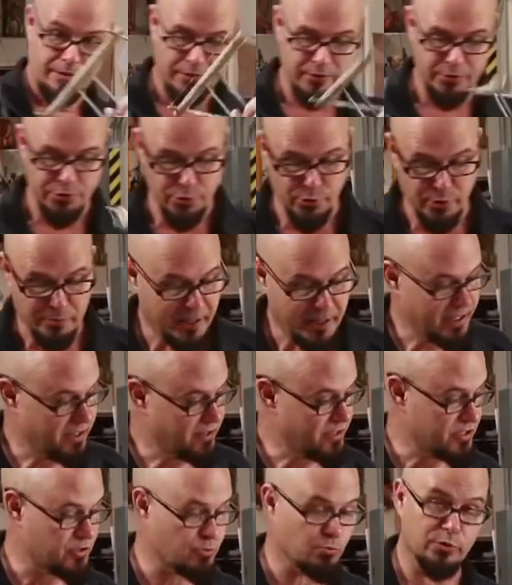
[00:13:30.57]
You can make
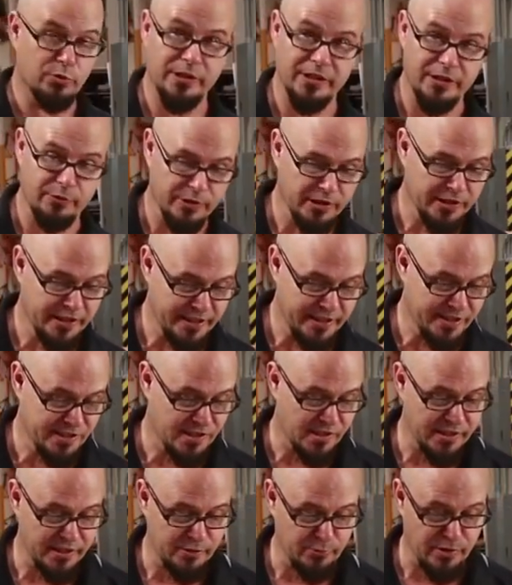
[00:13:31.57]
this really, really
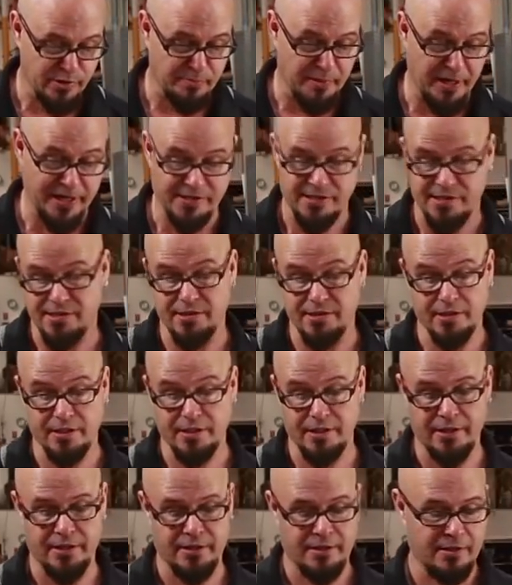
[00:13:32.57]
easily with a paint stick
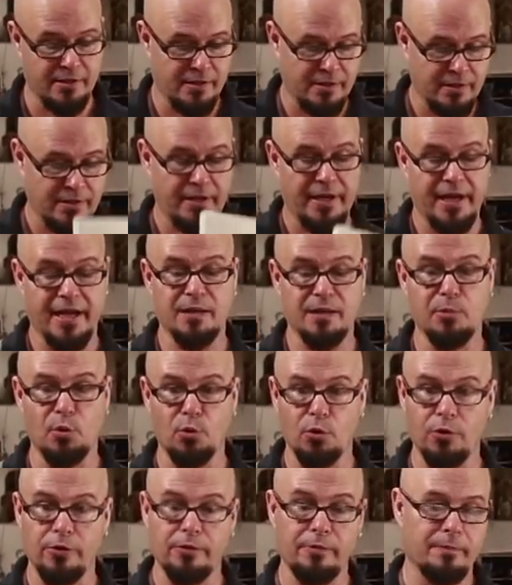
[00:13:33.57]
and a
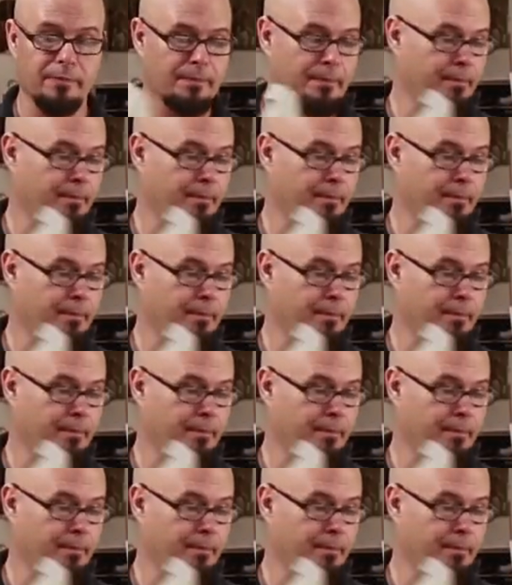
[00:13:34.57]
board.